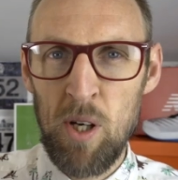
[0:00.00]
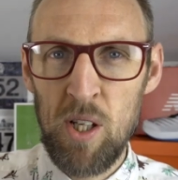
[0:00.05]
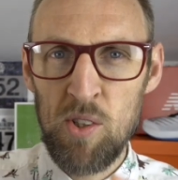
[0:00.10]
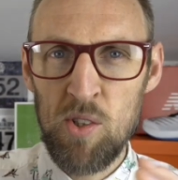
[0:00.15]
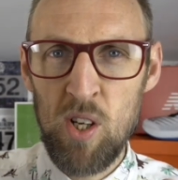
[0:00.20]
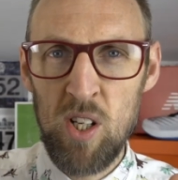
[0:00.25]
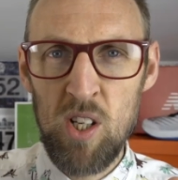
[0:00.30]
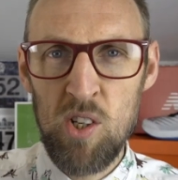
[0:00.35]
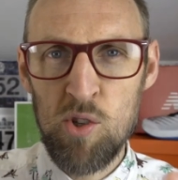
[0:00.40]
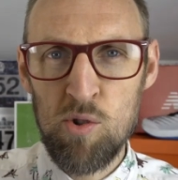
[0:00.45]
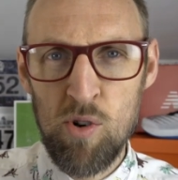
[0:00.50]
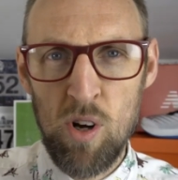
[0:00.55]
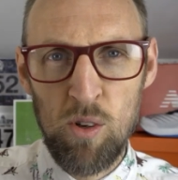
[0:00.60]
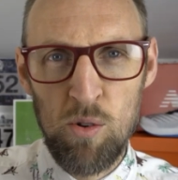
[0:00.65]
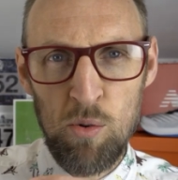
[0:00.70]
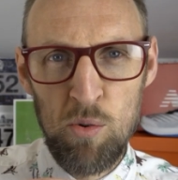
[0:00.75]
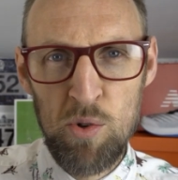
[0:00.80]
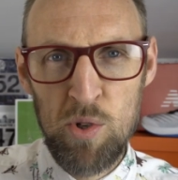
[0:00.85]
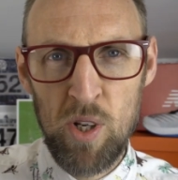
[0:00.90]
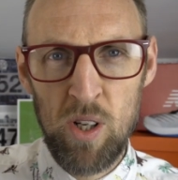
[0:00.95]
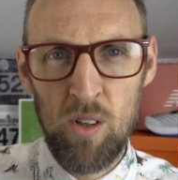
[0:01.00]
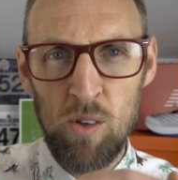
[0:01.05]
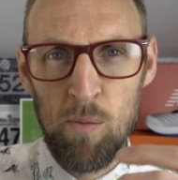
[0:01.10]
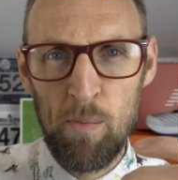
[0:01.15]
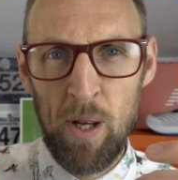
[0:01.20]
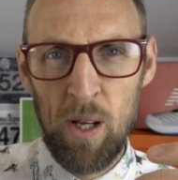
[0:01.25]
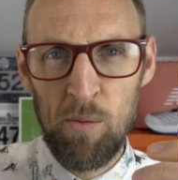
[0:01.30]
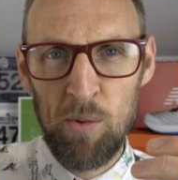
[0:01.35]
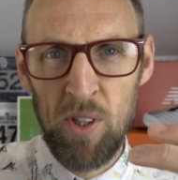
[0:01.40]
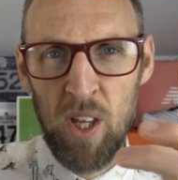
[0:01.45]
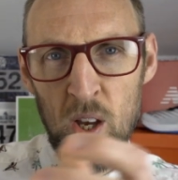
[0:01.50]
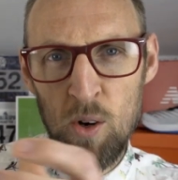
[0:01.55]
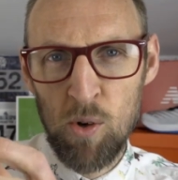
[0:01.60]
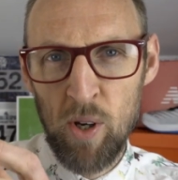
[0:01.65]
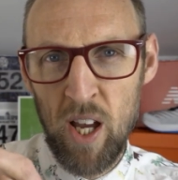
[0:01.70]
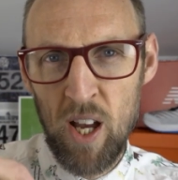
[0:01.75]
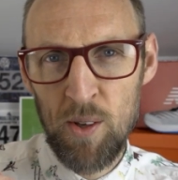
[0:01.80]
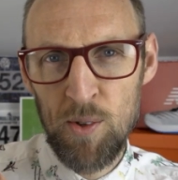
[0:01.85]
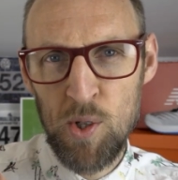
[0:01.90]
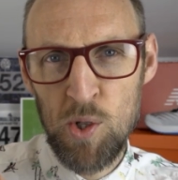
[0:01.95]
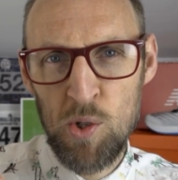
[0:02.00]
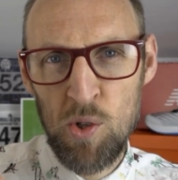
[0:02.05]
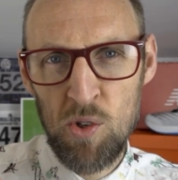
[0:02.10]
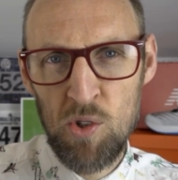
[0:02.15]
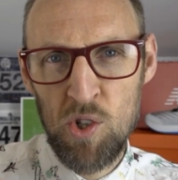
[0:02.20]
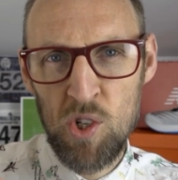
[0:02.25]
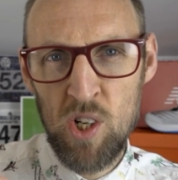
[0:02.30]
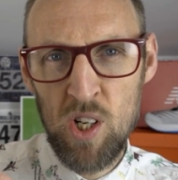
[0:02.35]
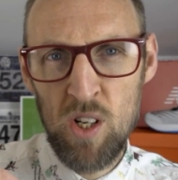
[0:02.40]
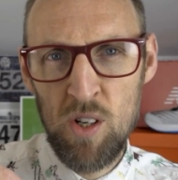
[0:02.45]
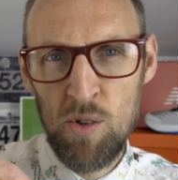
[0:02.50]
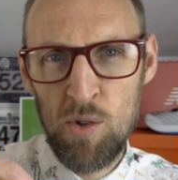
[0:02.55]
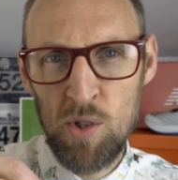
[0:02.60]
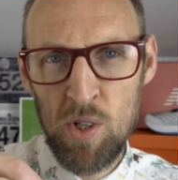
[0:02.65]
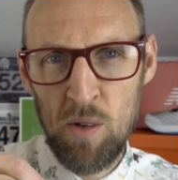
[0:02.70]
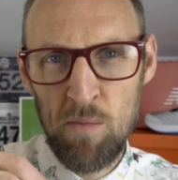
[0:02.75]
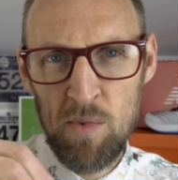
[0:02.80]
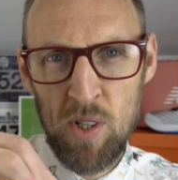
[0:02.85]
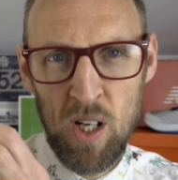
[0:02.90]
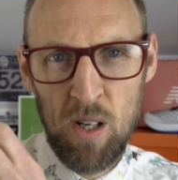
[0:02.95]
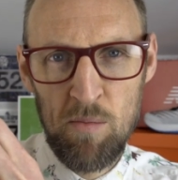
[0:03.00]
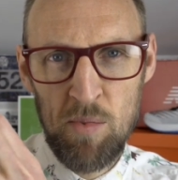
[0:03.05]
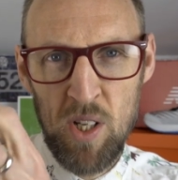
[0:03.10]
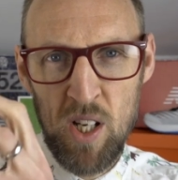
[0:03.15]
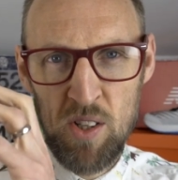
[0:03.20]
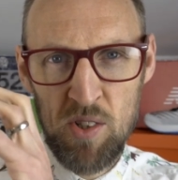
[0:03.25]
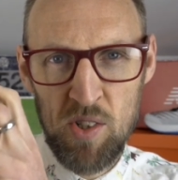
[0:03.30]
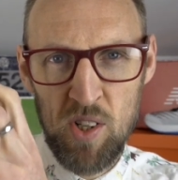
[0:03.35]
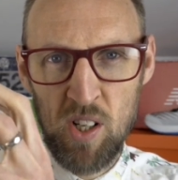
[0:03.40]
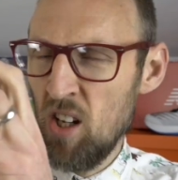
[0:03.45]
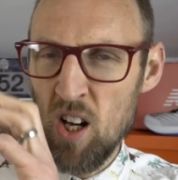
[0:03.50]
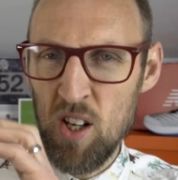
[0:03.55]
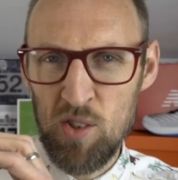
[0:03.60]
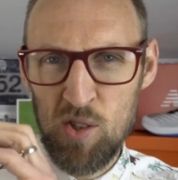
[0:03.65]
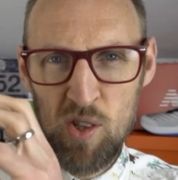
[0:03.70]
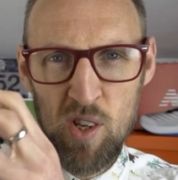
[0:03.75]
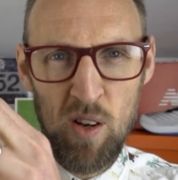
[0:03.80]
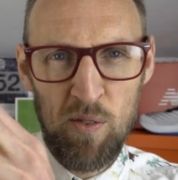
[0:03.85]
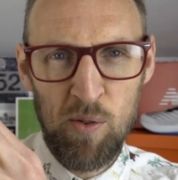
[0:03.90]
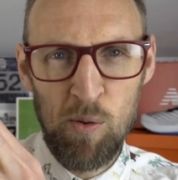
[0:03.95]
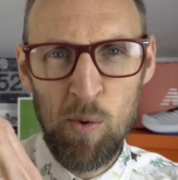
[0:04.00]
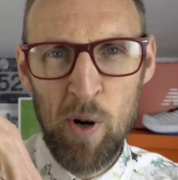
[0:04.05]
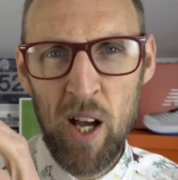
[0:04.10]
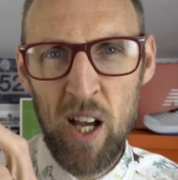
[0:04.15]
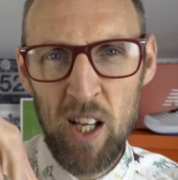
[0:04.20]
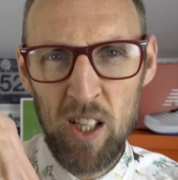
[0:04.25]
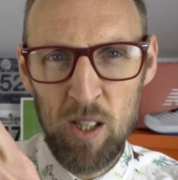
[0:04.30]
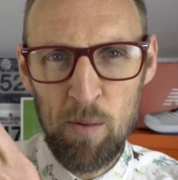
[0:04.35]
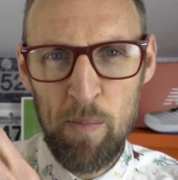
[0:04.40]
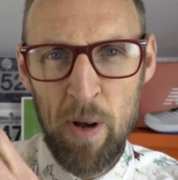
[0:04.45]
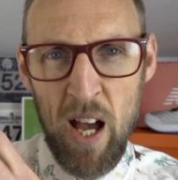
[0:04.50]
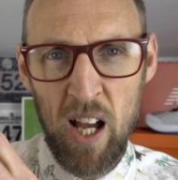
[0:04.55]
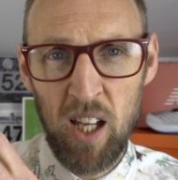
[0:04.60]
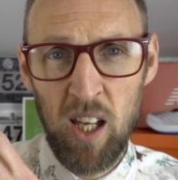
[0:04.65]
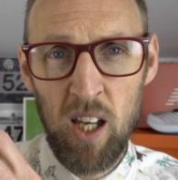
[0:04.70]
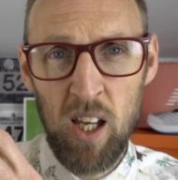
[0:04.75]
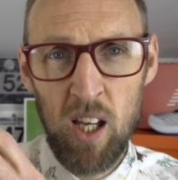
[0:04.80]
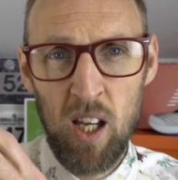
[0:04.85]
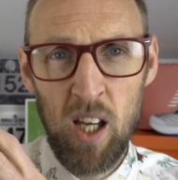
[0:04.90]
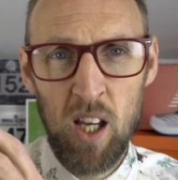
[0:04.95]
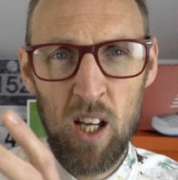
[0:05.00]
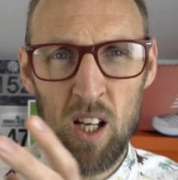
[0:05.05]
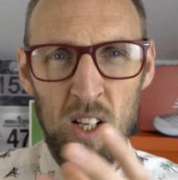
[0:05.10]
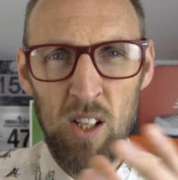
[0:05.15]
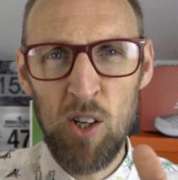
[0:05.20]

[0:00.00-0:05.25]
Mike said he struggles a little bit with heel counters on shoes. Sometimes he has to cut stuff away at the back here.